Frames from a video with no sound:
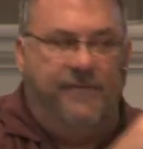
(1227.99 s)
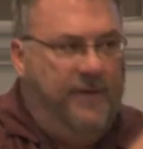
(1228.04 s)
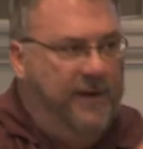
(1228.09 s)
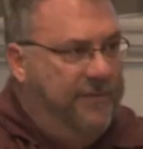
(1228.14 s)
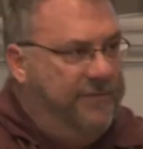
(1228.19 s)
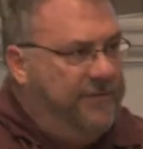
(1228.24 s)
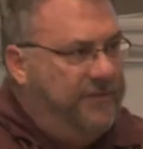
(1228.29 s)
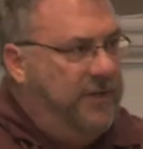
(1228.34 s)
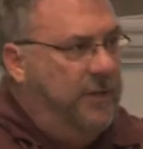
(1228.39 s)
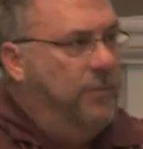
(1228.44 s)

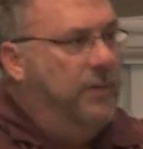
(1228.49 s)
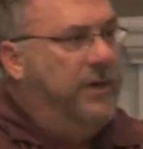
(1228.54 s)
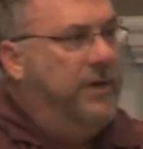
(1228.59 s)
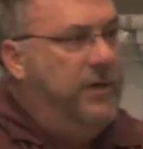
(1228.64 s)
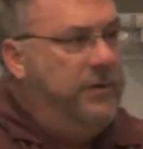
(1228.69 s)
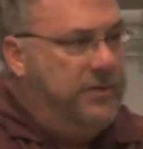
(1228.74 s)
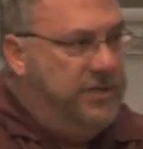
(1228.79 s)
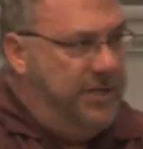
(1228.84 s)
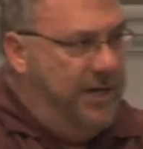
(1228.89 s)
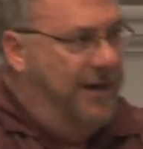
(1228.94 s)
of someone
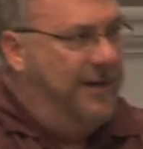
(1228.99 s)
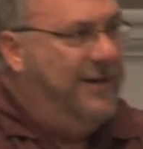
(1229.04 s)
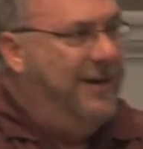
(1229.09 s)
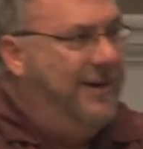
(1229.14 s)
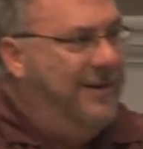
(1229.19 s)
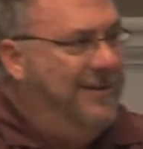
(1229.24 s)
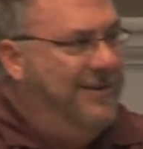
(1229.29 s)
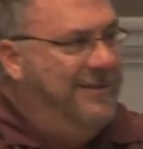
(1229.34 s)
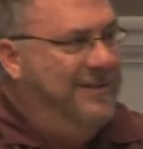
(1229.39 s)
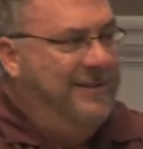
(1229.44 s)
who's
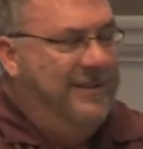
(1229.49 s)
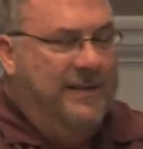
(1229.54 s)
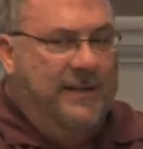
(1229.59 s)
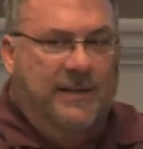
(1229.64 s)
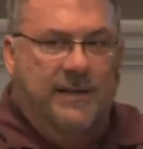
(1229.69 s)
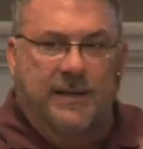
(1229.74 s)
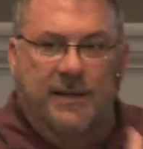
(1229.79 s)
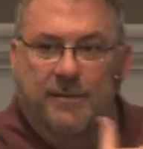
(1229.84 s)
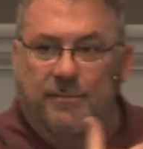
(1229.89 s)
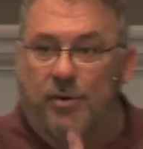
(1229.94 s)
younger,
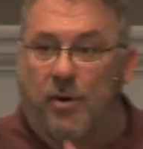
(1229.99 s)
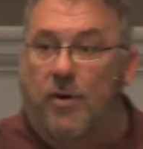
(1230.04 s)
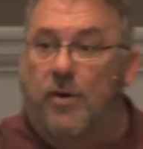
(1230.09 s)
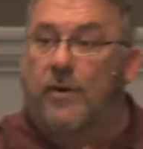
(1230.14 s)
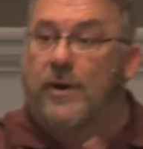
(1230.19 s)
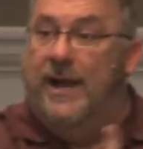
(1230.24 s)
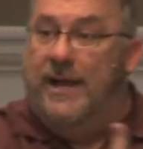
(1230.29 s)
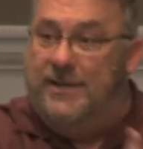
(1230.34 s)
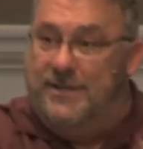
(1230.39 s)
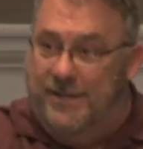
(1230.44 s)

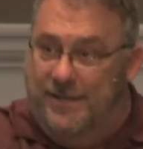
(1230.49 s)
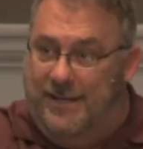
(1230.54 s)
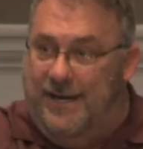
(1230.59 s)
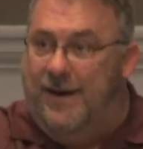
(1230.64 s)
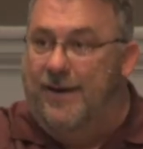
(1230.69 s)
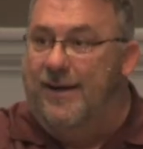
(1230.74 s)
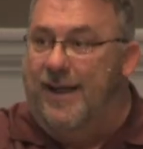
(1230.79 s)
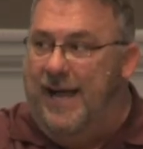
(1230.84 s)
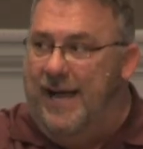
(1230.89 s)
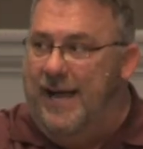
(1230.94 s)
pour into
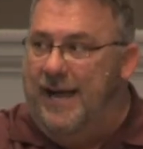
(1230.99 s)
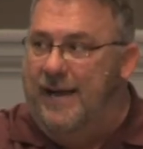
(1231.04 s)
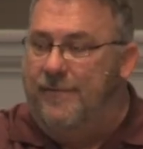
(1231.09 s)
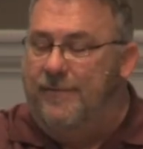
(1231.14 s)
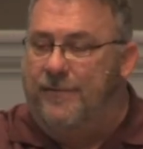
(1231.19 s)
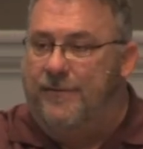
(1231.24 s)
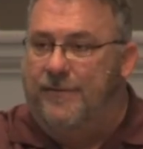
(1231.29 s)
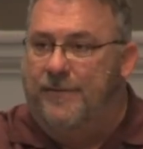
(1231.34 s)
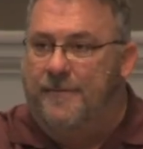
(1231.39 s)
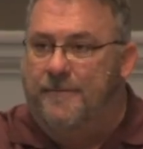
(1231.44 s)
their
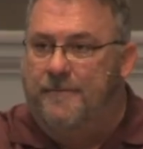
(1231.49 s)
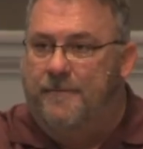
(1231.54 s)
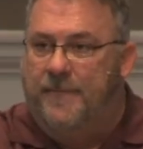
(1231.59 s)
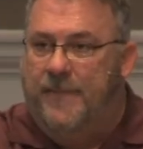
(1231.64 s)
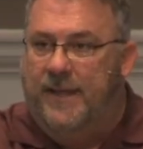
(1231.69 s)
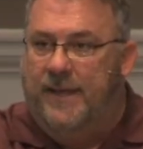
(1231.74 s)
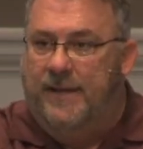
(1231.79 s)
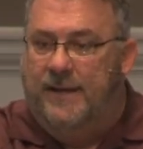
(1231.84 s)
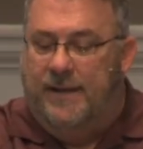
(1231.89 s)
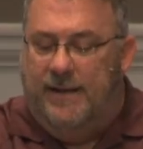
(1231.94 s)
life,
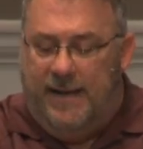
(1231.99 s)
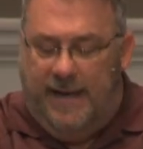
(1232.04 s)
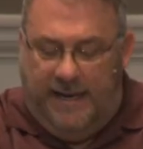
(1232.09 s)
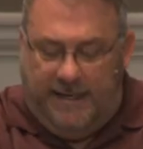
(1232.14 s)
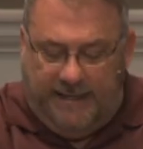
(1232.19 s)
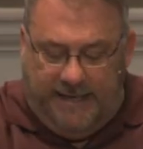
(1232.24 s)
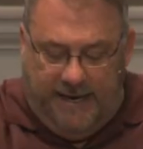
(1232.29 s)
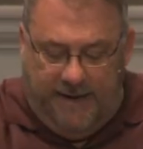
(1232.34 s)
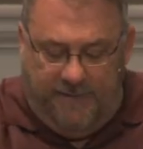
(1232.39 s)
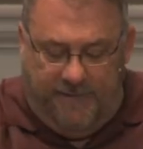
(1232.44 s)

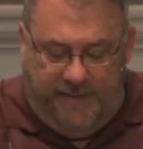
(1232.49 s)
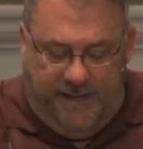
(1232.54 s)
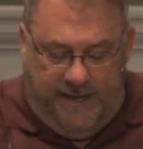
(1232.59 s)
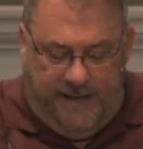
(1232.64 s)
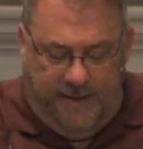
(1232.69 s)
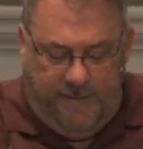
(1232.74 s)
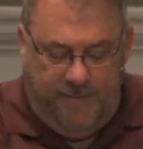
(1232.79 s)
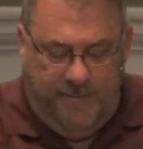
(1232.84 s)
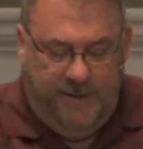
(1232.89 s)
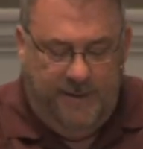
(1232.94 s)
and give
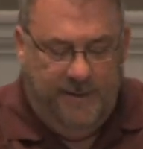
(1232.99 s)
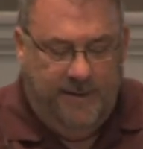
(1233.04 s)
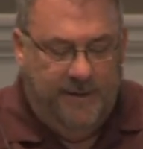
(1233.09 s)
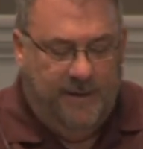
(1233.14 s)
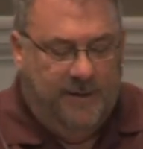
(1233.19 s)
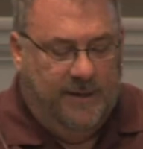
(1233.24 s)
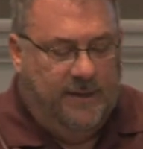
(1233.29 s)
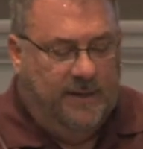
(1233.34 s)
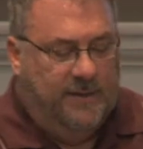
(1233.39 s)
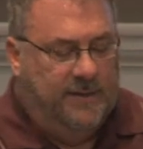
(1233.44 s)
them
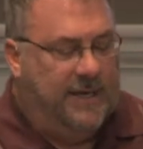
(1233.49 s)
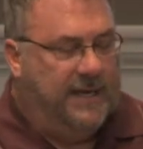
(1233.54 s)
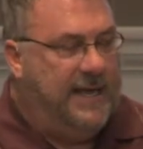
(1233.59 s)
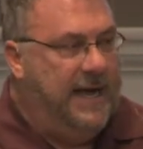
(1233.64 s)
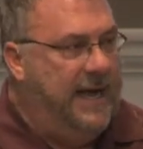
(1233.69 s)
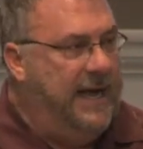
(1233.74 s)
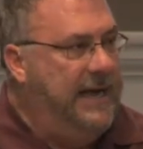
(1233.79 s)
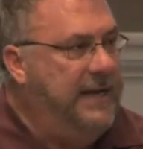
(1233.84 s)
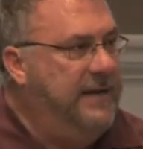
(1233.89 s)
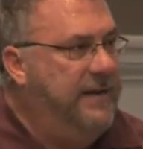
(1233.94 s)
the
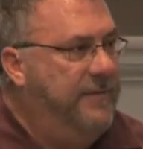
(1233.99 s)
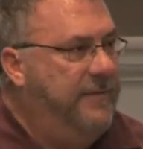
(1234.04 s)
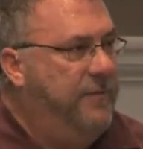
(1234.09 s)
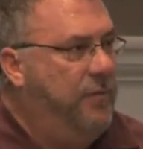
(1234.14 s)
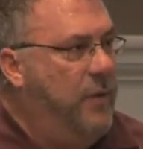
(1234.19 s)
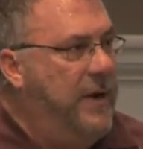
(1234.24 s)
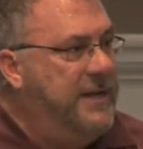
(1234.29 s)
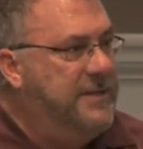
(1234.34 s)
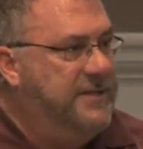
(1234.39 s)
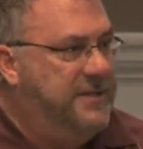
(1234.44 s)
kind of
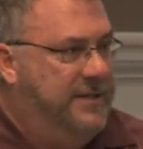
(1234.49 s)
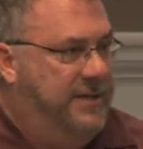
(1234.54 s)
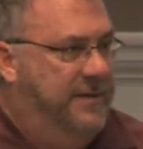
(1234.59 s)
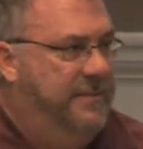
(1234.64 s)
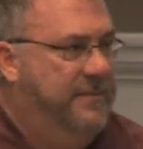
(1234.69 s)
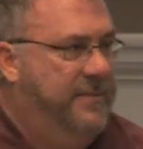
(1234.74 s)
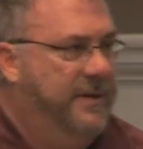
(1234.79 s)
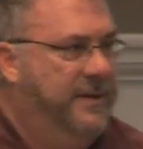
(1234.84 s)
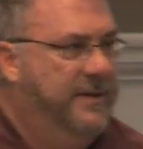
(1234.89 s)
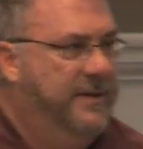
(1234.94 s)
wisdom